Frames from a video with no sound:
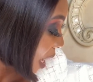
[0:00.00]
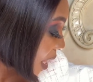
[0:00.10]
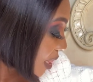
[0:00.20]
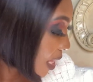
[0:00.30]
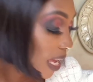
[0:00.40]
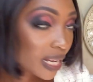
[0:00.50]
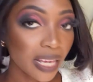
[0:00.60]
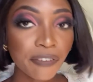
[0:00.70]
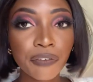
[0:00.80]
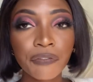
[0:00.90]
And then
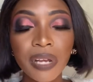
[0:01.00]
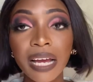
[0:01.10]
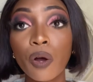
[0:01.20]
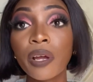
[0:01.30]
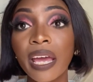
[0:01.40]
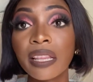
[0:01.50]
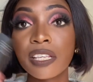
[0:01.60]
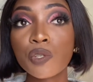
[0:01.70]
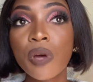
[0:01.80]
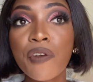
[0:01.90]
if you feel like okay,
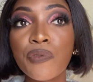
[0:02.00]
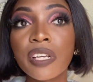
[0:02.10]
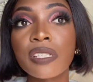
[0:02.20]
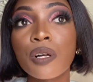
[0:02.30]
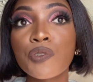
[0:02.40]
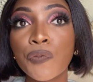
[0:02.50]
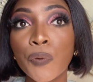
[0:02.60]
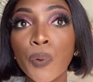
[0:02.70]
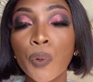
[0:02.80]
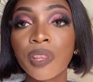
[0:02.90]
this one retails
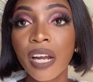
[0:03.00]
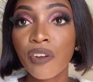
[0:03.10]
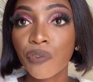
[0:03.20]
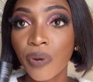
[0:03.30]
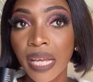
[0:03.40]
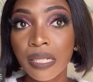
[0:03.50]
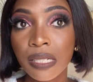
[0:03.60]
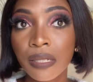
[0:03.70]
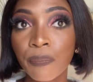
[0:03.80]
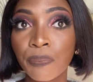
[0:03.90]
for 300 rands,
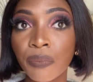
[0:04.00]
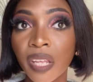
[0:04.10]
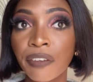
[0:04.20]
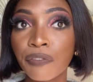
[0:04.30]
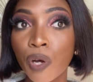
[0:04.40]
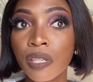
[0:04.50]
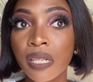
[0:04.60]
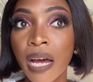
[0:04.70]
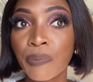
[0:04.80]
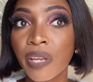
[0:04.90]
if not
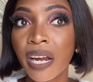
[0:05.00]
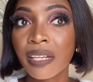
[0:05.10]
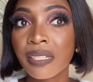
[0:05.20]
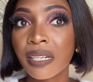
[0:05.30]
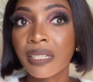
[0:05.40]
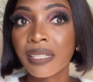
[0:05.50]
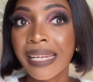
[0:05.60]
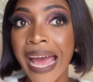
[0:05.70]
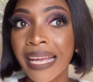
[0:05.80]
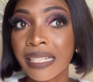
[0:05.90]

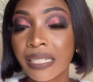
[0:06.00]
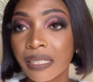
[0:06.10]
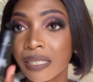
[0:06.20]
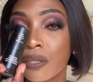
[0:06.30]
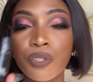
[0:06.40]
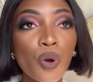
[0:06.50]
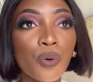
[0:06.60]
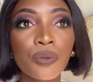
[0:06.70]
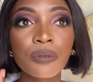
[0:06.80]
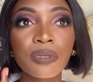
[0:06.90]
390,
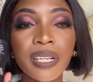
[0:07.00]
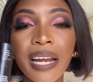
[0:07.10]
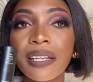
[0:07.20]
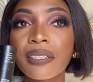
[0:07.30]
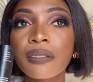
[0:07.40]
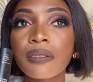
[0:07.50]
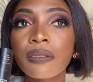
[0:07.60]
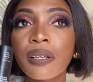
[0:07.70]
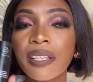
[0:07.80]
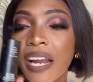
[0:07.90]
no 300,
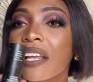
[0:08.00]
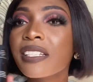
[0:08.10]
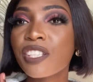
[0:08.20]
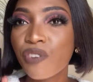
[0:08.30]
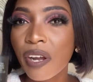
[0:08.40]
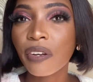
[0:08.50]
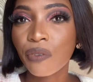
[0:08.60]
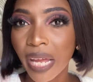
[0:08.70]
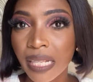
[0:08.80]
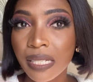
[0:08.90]
it's 300
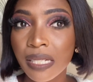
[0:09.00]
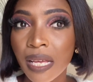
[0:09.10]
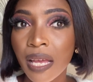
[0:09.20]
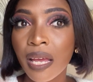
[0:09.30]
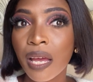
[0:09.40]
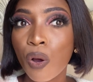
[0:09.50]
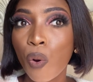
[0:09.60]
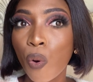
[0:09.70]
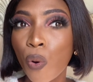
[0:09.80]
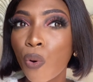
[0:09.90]
rands
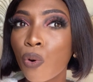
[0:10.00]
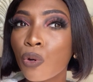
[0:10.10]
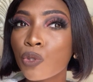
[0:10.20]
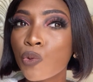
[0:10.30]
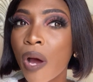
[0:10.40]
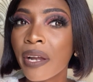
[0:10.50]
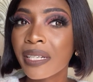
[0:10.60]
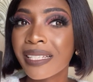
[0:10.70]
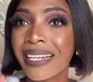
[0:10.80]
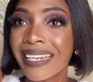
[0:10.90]
or
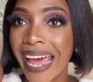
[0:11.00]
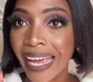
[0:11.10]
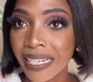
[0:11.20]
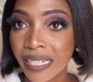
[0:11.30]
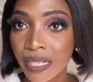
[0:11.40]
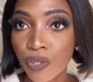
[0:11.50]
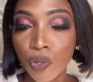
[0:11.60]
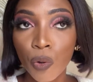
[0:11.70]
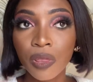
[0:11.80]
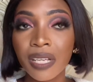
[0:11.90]
290.
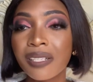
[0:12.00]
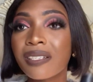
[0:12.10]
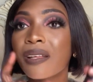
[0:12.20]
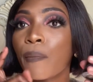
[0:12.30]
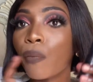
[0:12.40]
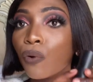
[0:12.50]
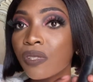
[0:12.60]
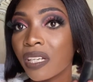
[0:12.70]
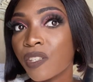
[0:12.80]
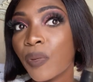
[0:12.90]
So this is the
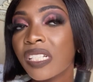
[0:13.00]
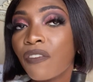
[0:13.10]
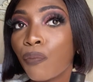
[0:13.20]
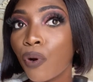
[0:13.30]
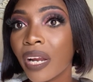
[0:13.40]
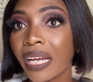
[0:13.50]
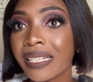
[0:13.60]
most expensive product.